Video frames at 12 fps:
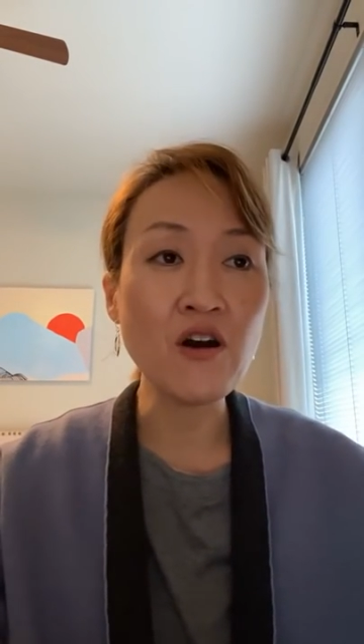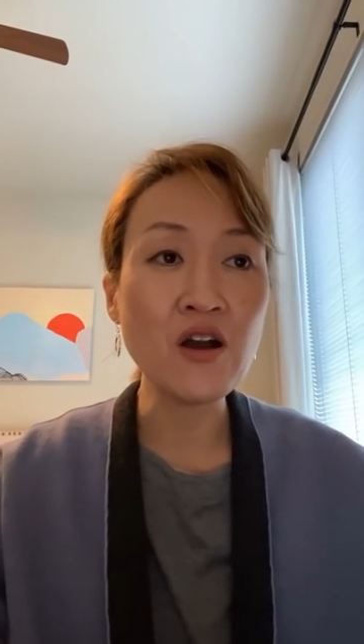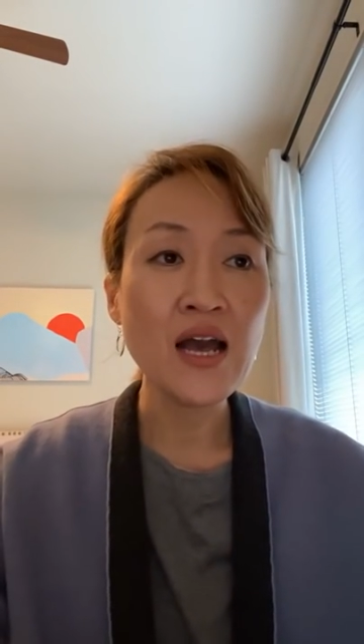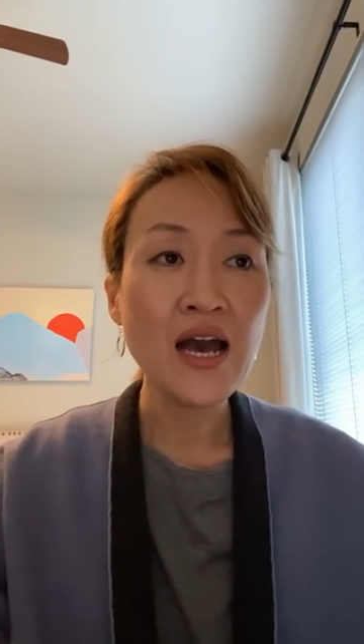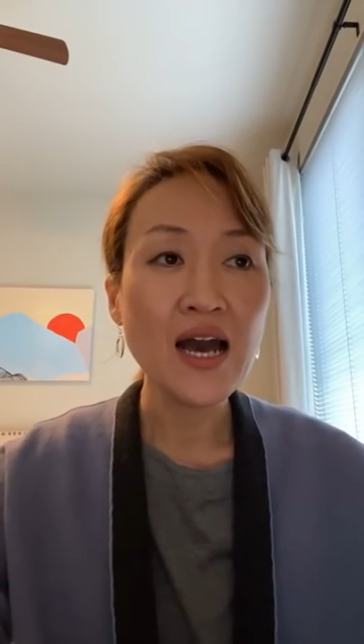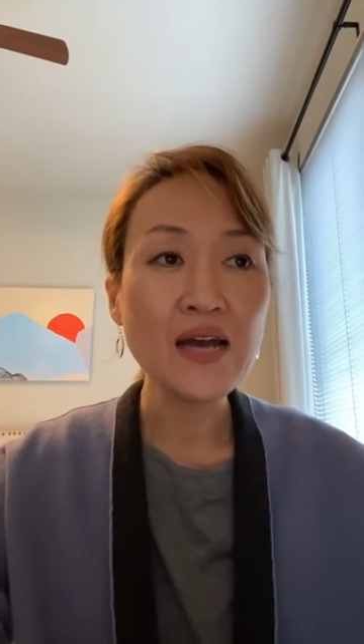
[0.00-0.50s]

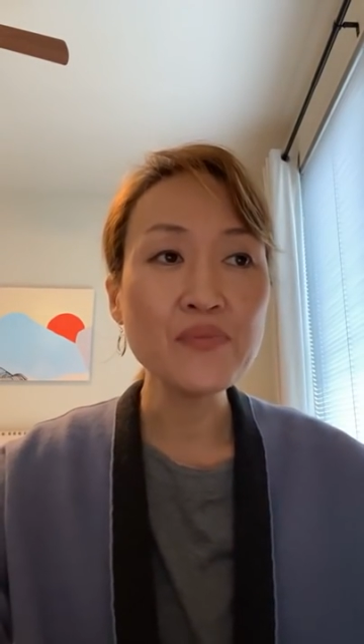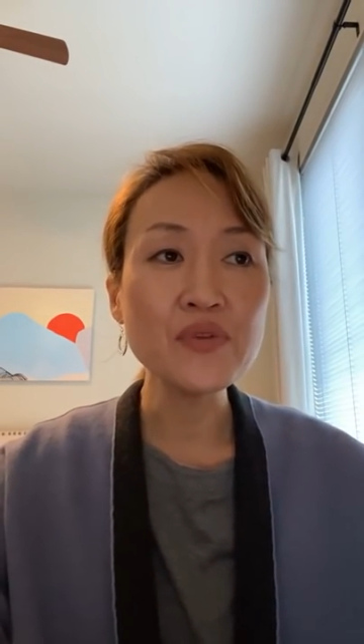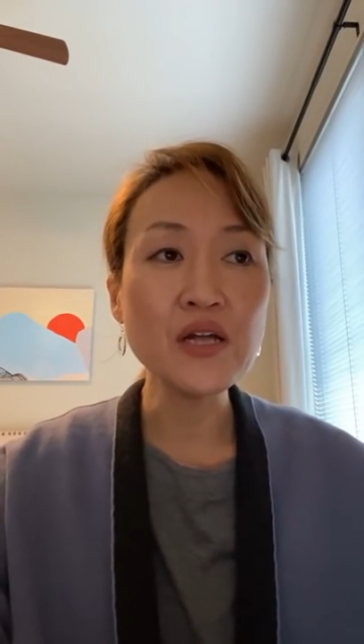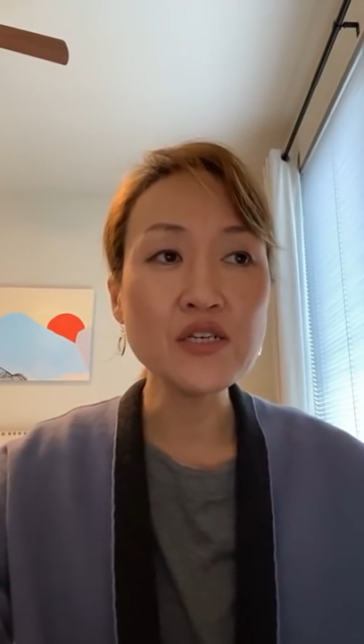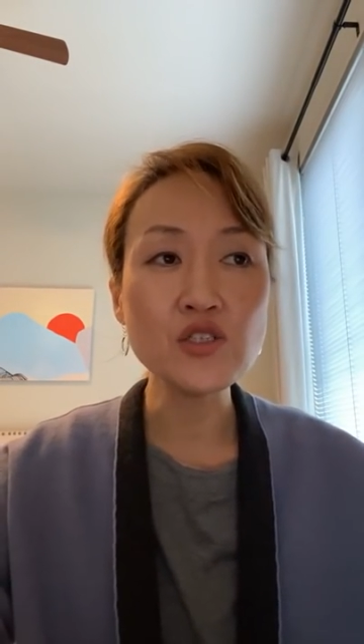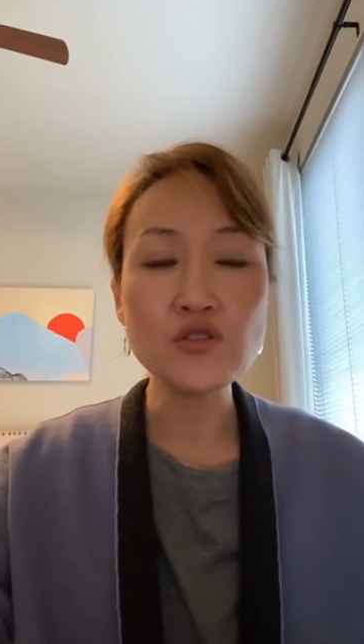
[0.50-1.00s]
long. I
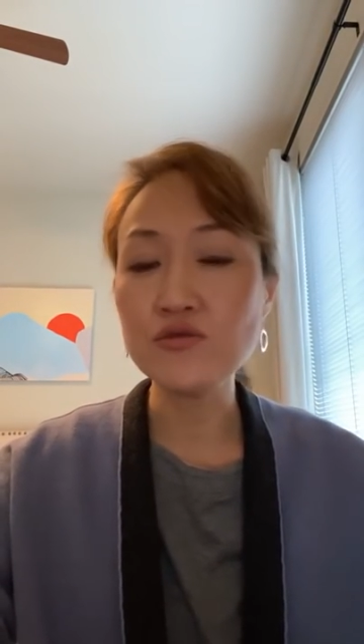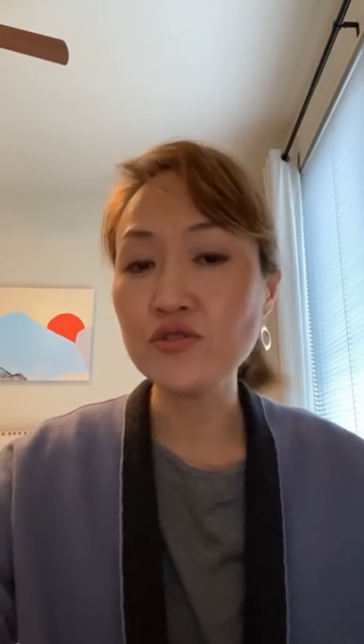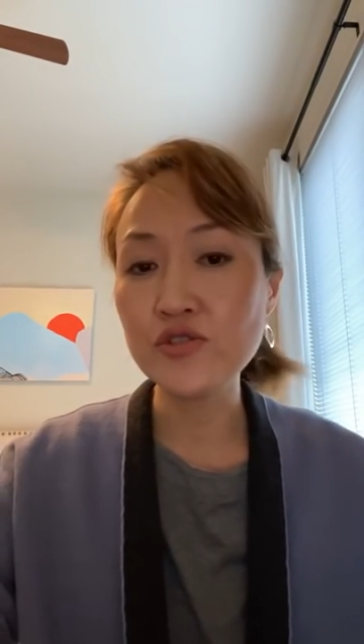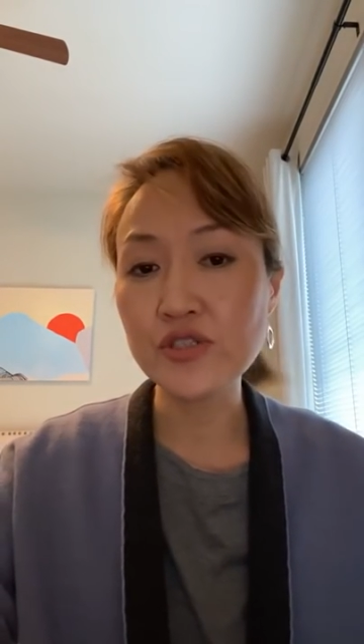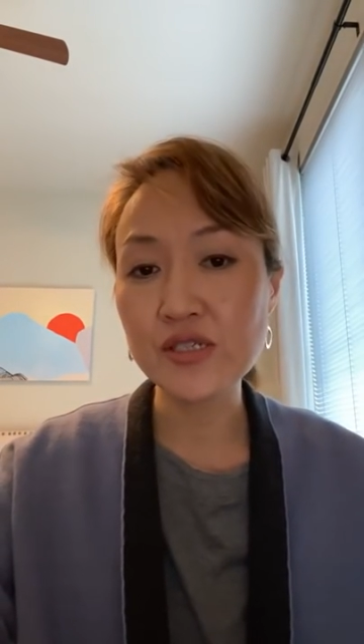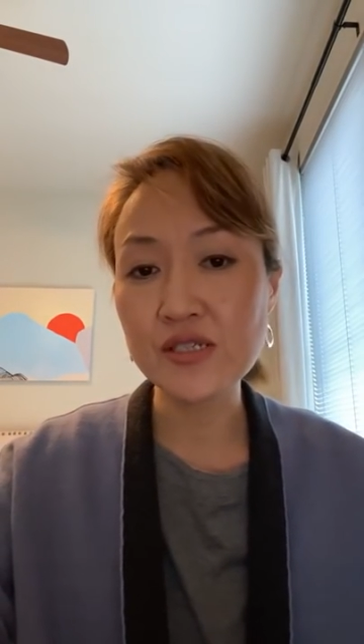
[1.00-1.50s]
bless you
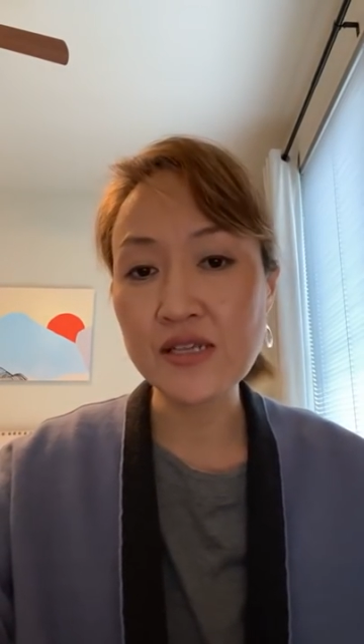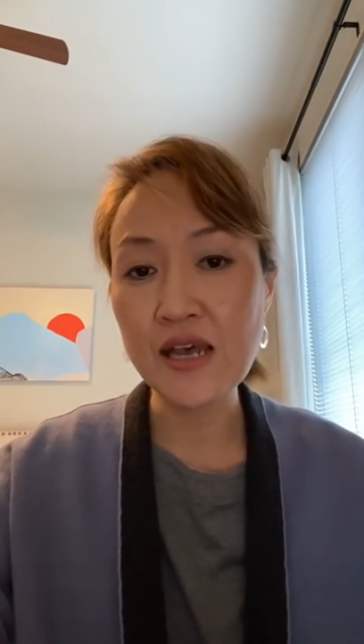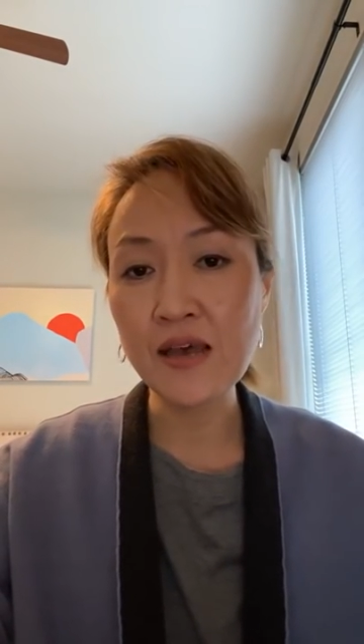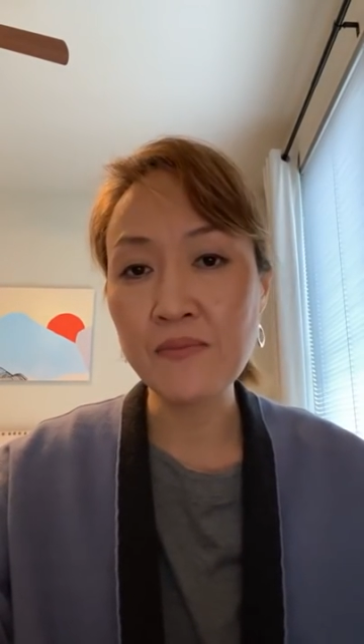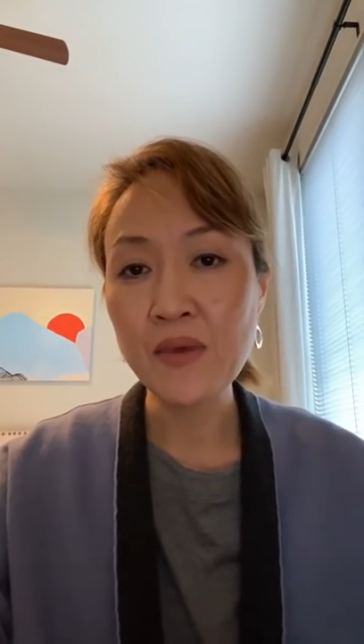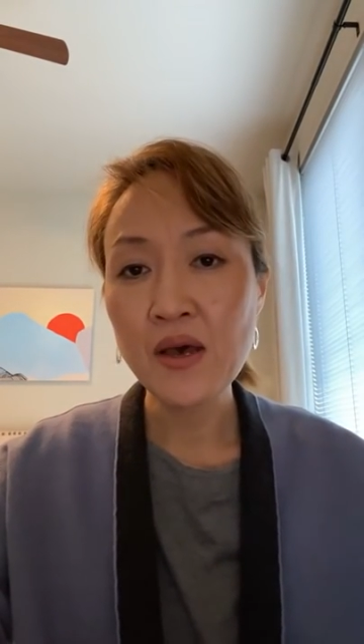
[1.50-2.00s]
in Jesus'
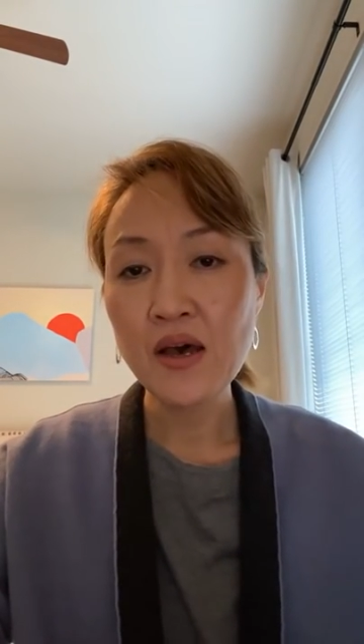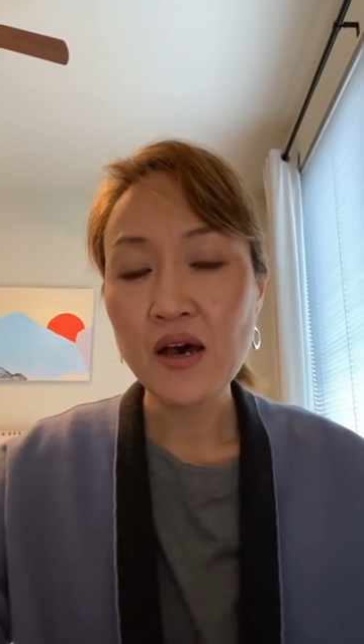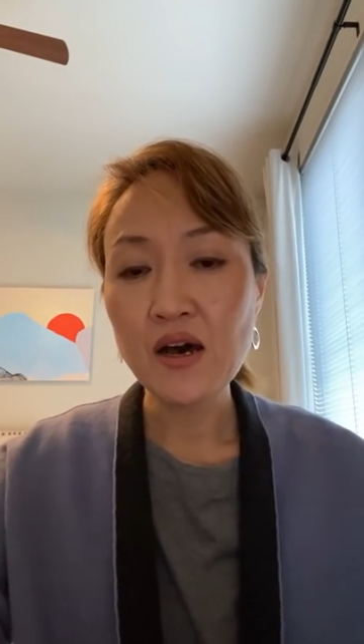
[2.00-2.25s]
name.